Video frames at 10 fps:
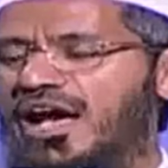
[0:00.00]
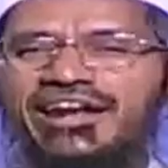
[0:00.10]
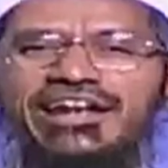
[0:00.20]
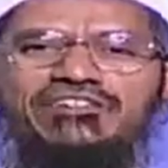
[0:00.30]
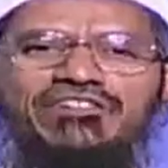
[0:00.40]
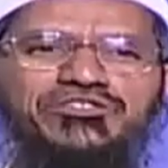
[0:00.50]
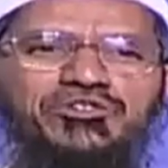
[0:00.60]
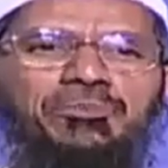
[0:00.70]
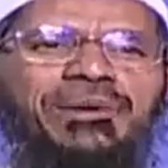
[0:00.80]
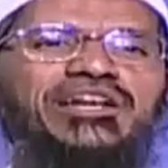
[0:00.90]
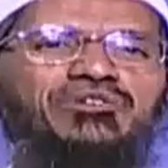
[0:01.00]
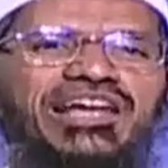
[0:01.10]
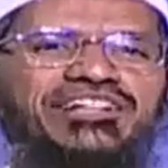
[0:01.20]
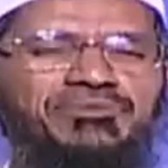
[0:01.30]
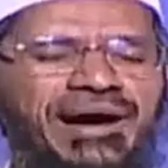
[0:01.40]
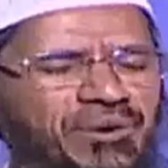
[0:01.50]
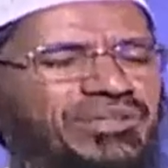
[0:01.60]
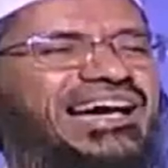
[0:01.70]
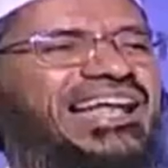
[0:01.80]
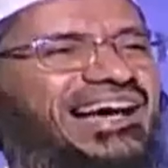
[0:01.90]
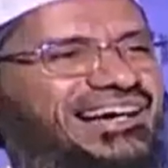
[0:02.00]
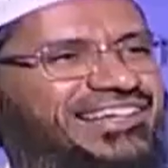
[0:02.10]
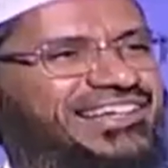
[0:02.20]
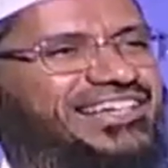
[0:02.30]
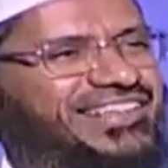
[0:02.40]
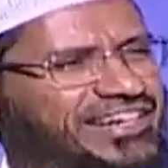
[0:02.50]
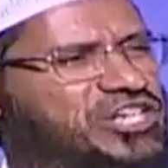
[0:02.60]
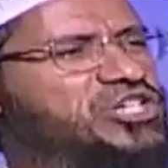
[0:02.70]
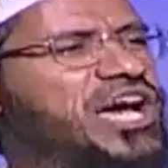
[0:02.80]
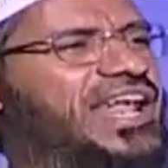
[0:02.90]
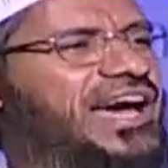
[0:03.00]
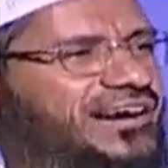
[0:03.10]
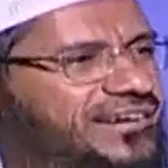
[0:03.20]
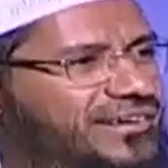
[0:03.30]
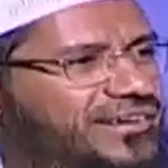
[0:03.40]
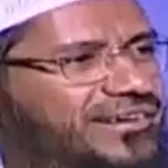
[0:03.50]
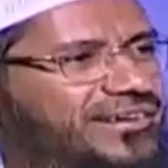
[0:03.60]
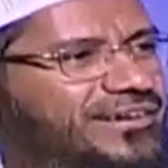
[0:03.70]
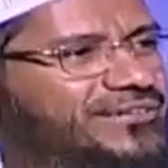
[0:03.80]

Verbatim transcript: And I request you to pray to Allah subhanahu wa ta'ala that inshallah,